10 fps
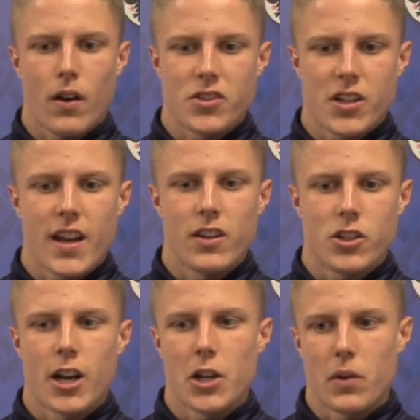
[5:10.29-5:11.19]
I've shared a
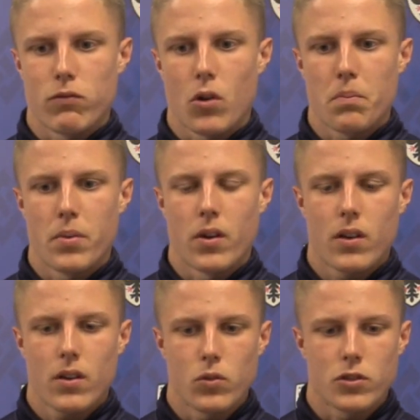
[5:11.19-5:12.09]
journey with Rob,
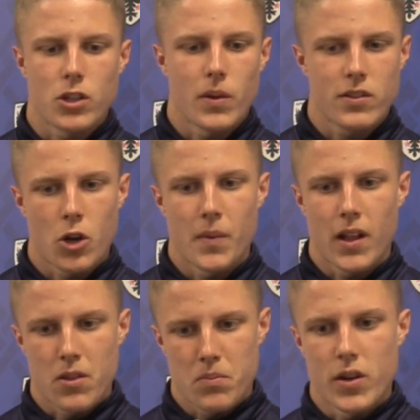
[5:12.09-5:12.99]
but also with so many
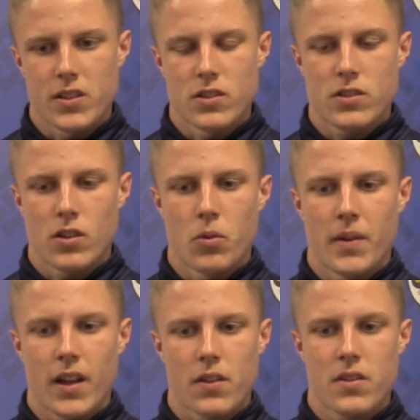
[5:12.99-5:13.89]
other boys and so
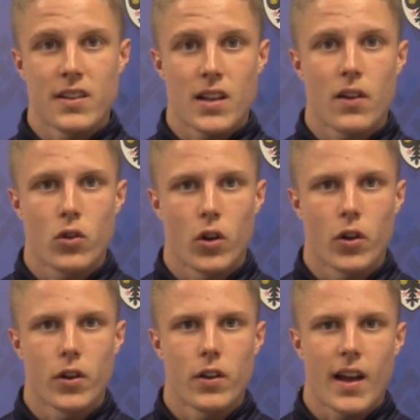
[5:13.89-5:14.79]
many other things that have gone
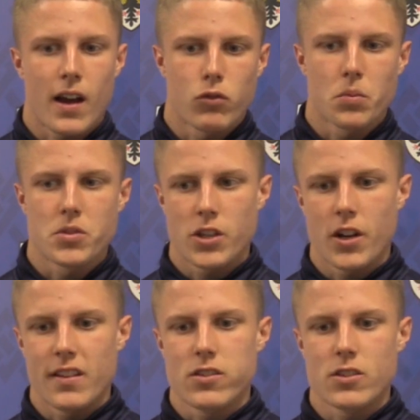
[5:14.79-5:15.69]
on, and how Rob's
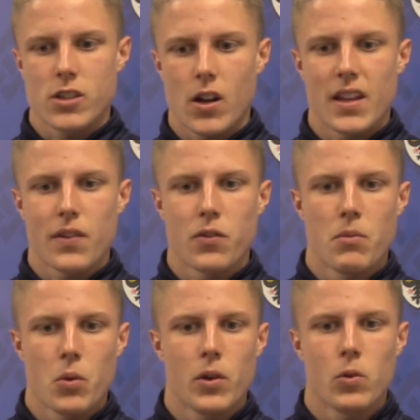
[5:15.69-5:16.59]
journeys look slightly
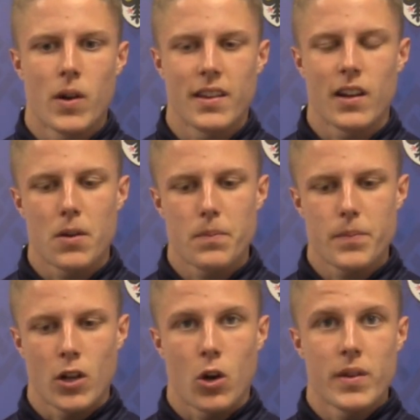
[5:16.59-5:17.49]
different, but we were ending up,
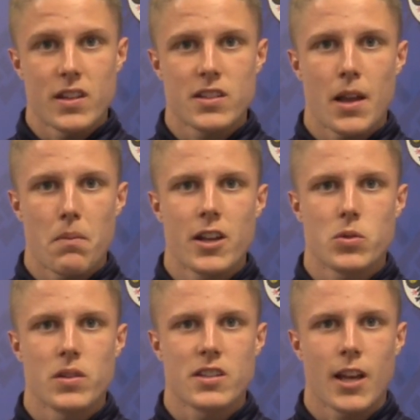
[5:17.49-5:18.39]
you know, in the same
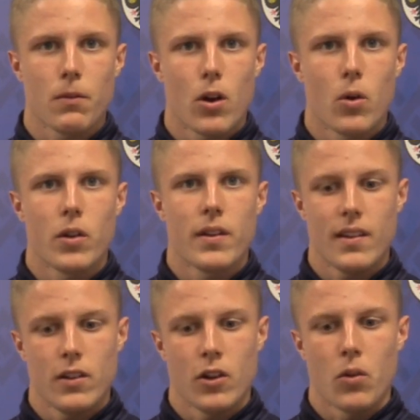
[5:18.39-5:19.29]
place with the same goal
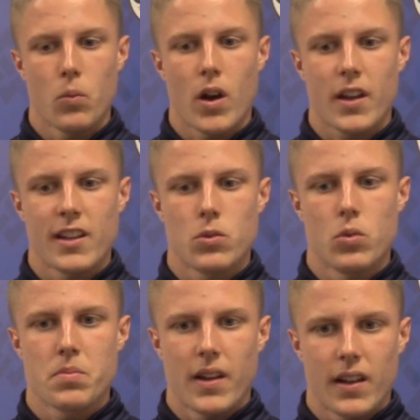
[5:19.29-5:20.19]
and, you know, working
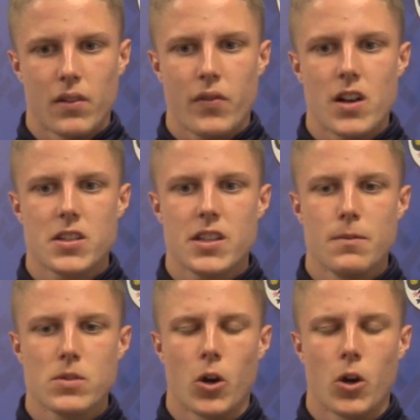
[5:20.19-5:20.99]
towards being in the first team.